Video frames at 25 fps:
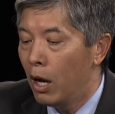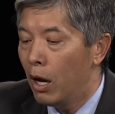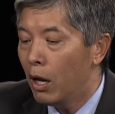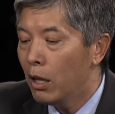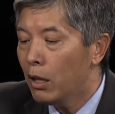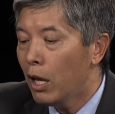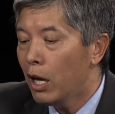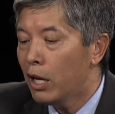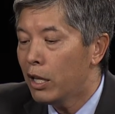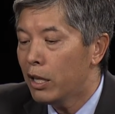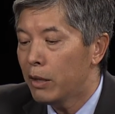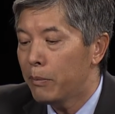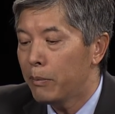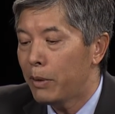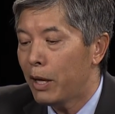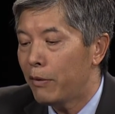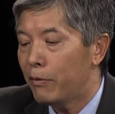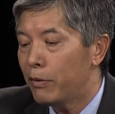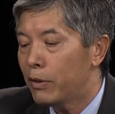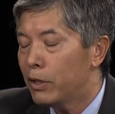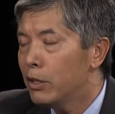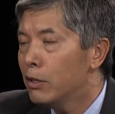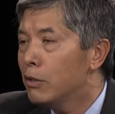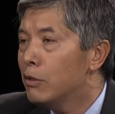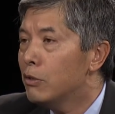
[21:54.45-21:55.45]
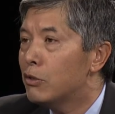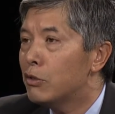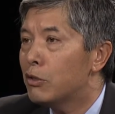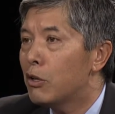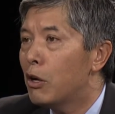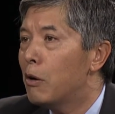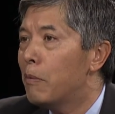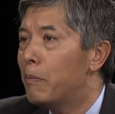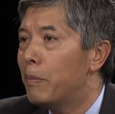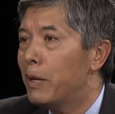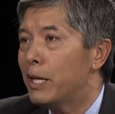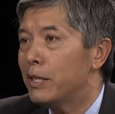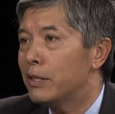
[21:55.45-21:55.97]
a lot of them have huge
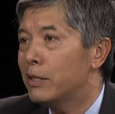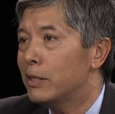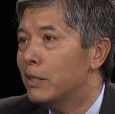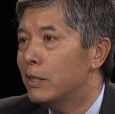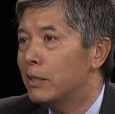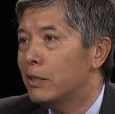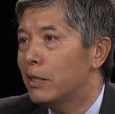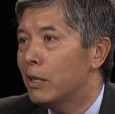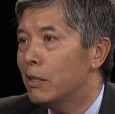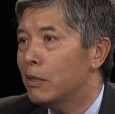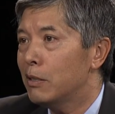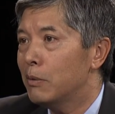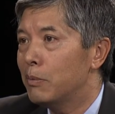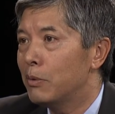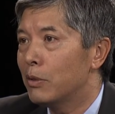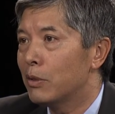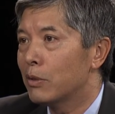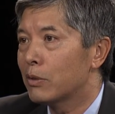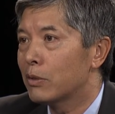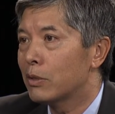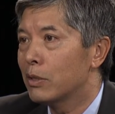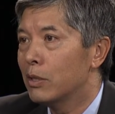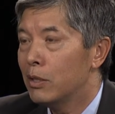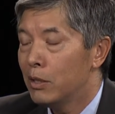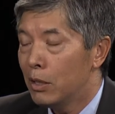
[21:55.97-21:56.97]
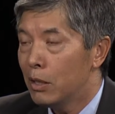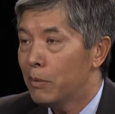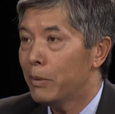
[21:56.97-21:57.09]
copays and deductibles.